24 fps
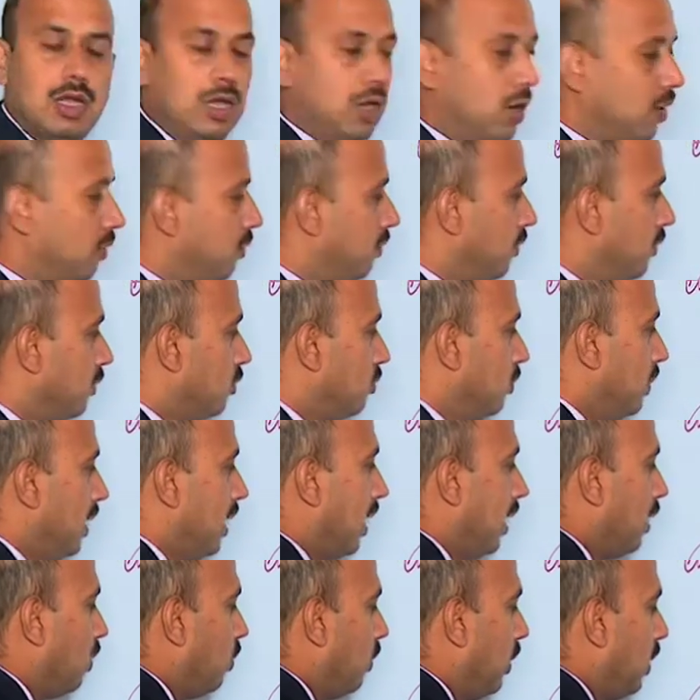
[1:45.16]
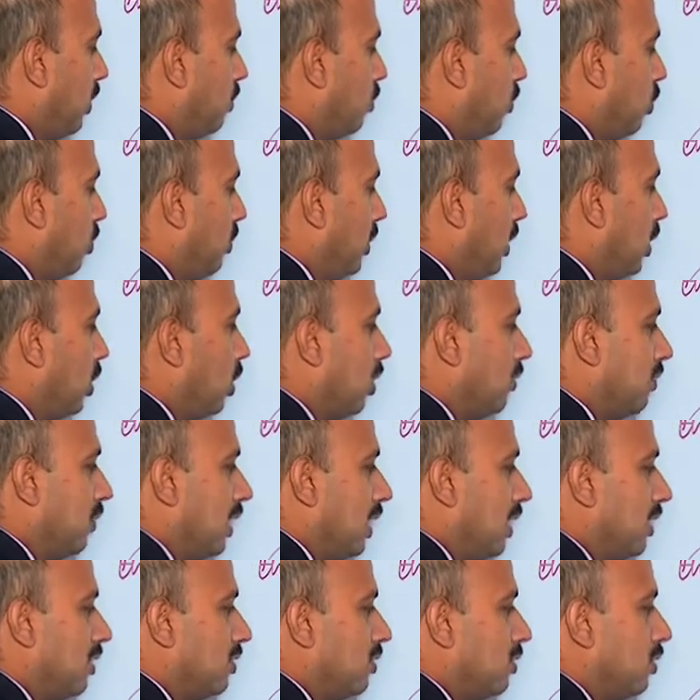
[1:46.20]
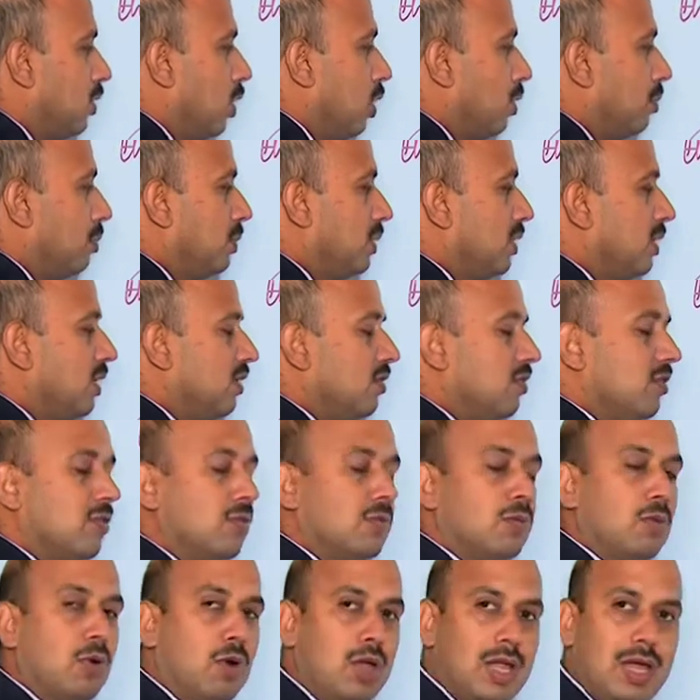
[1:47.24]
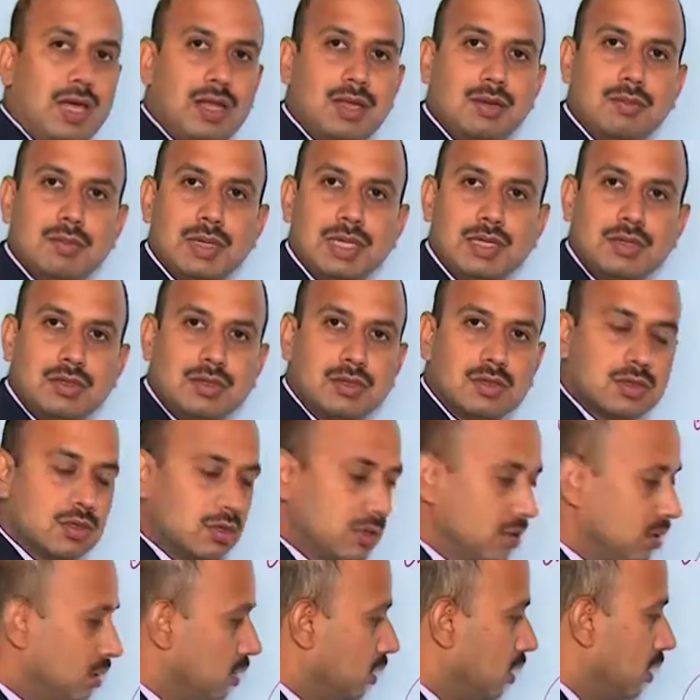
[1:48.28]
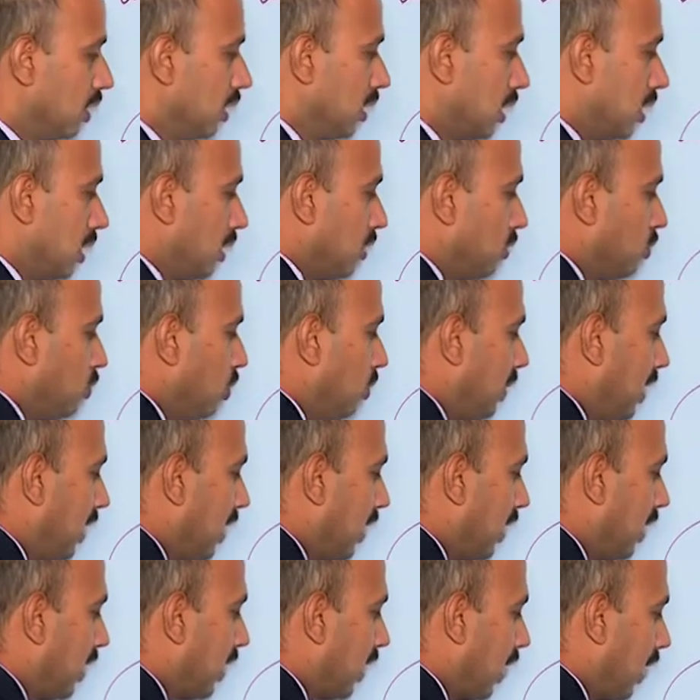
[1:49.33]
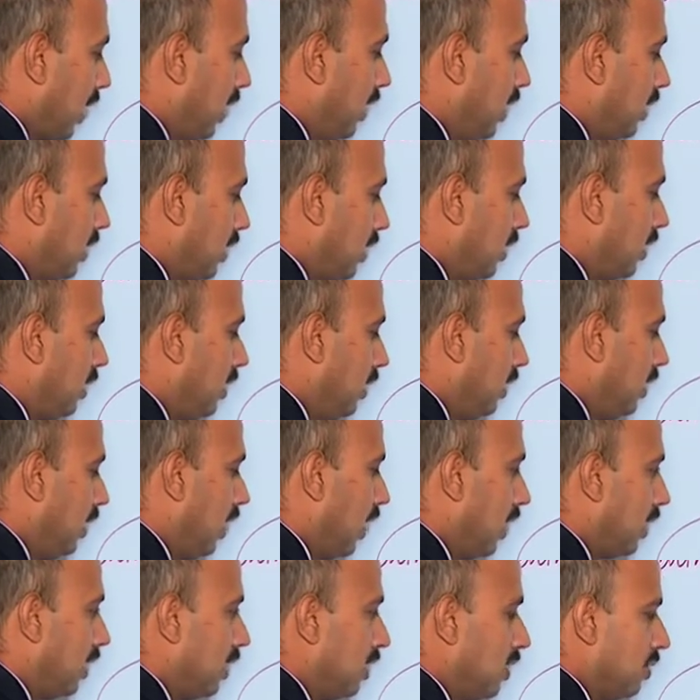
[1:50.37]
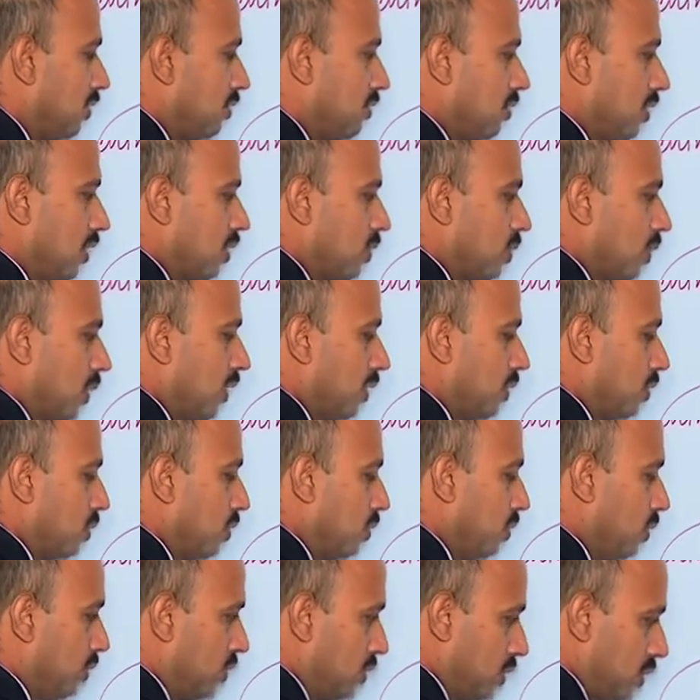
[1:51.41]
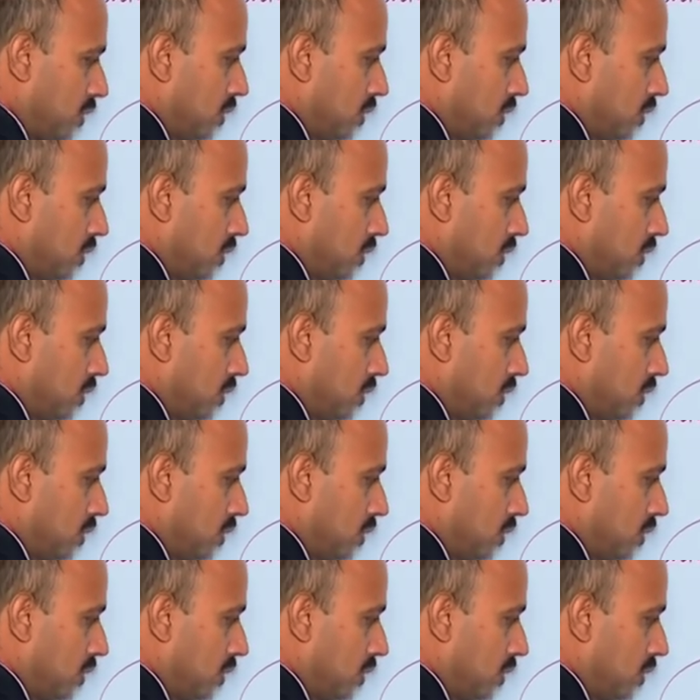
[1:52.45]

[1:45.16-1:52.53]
Now, first we calculate moment of inertia of this small element. So, we can write di is equal to